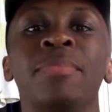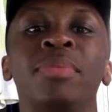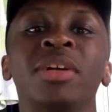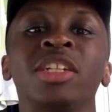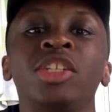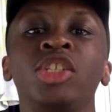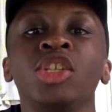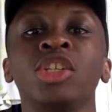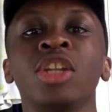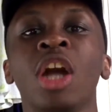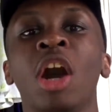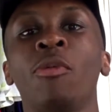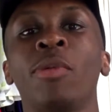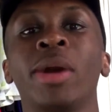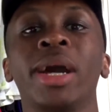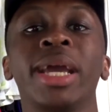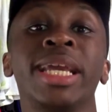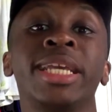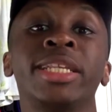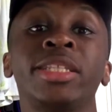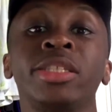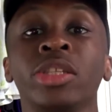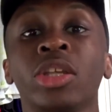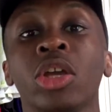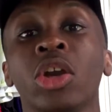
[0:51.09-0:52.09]
But you know what?
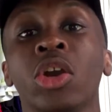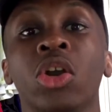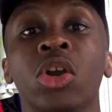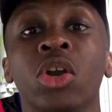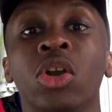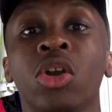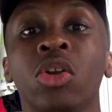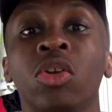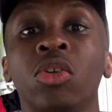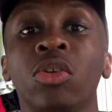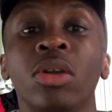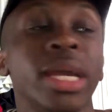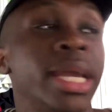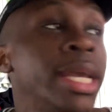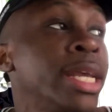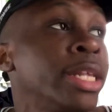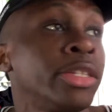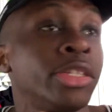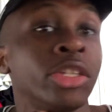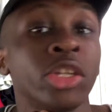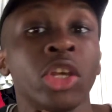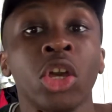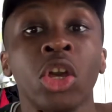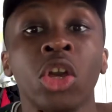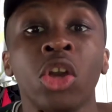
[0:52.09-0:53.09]
It's cool.
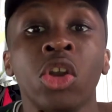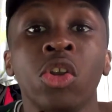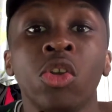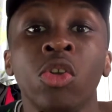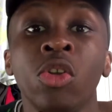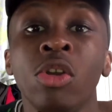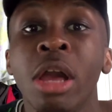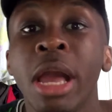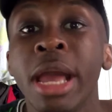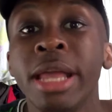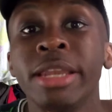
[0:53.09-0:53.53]
It's cool.